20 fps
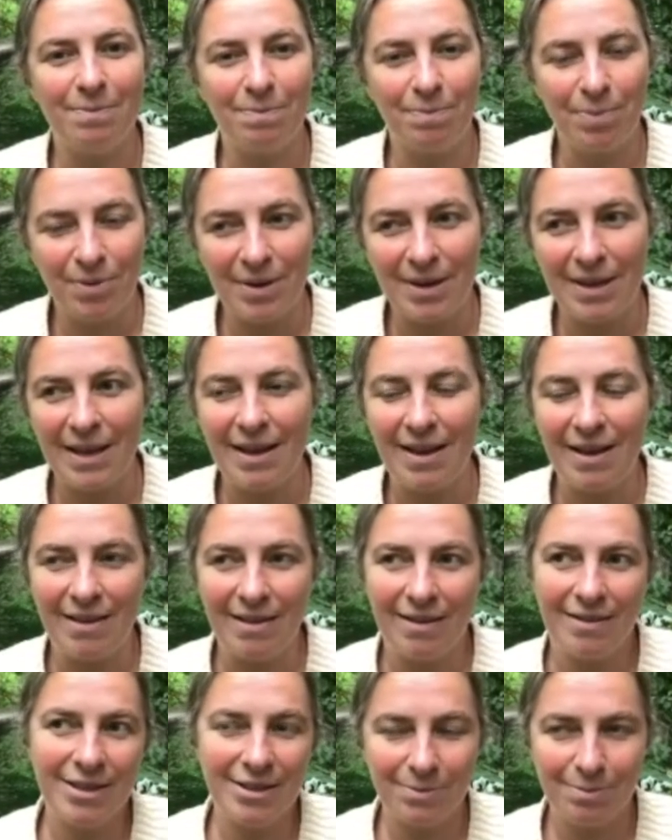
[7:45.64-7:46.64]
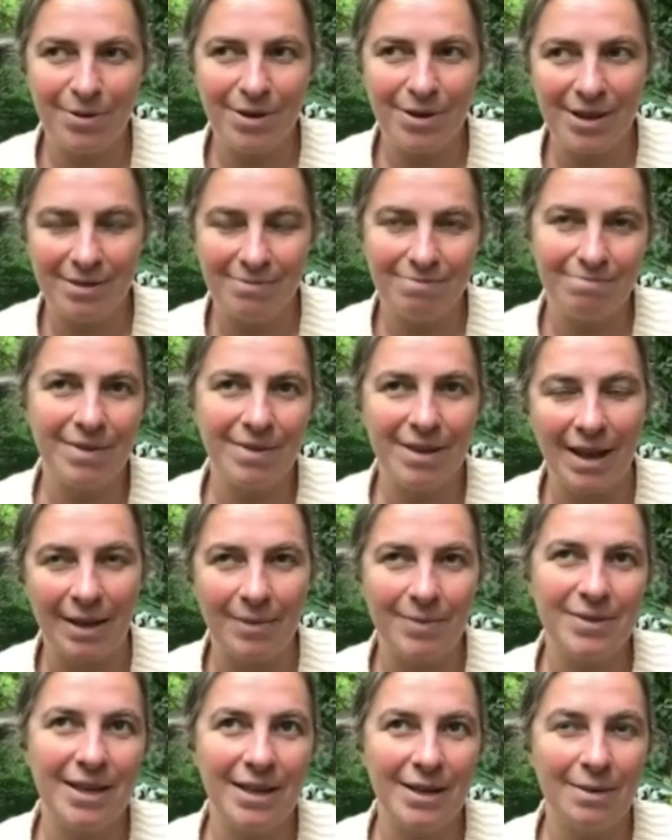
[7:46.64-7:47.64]
pretty, I
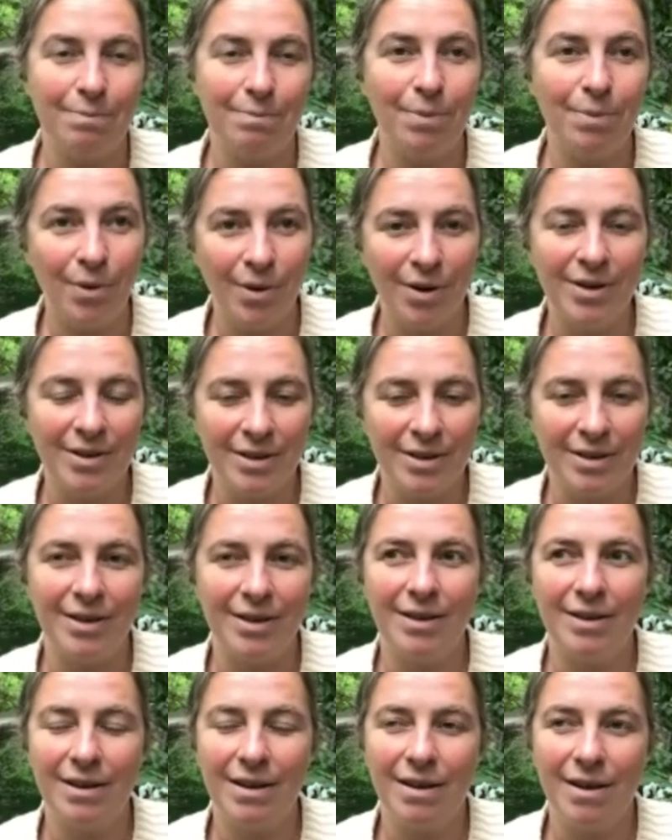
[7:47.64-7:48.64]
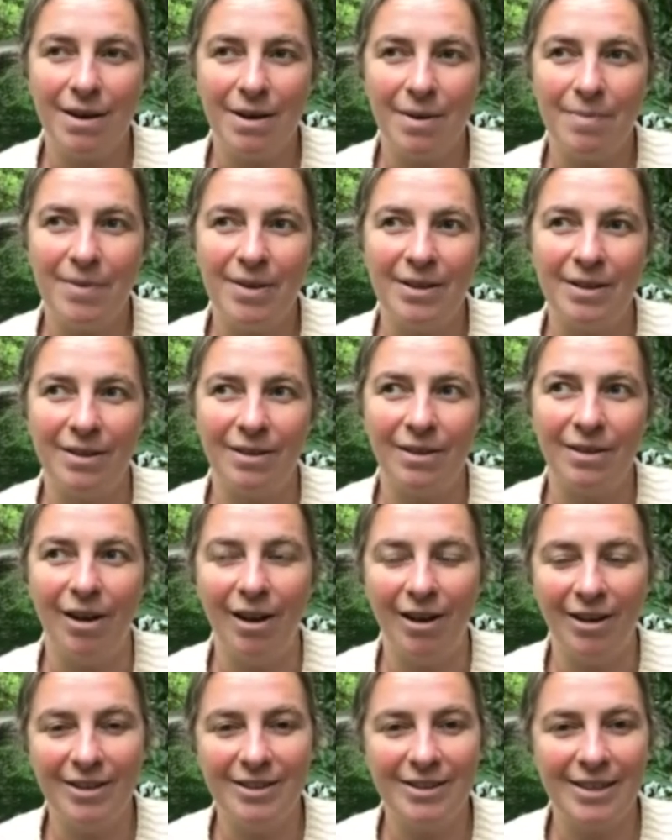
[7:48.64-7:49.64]
would say, important and
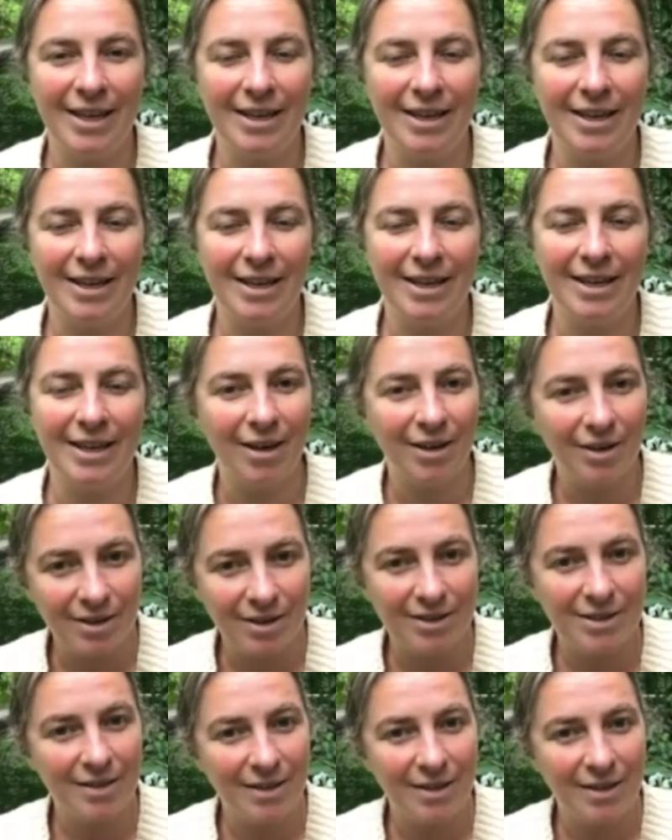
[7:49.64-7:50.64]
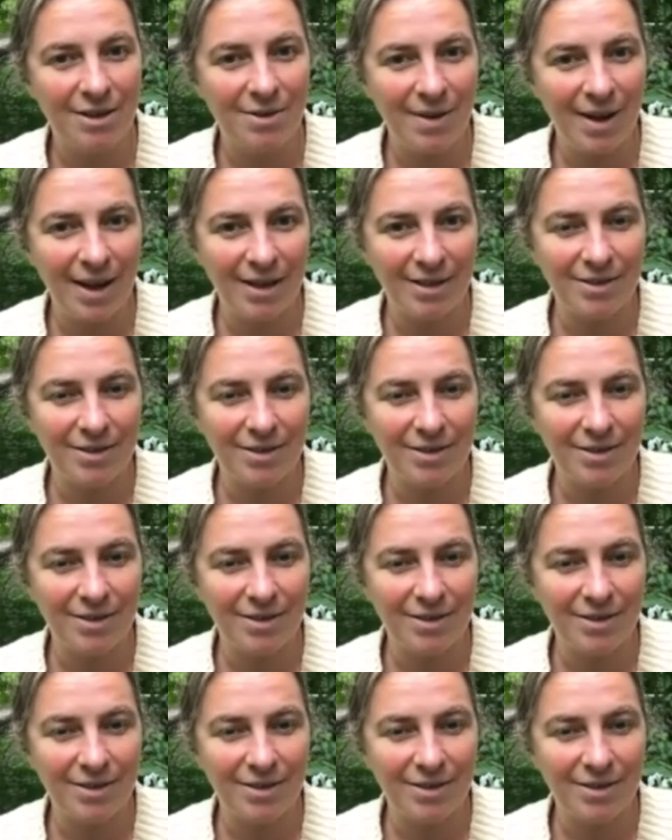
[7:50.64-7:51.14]
long-standing records in the US.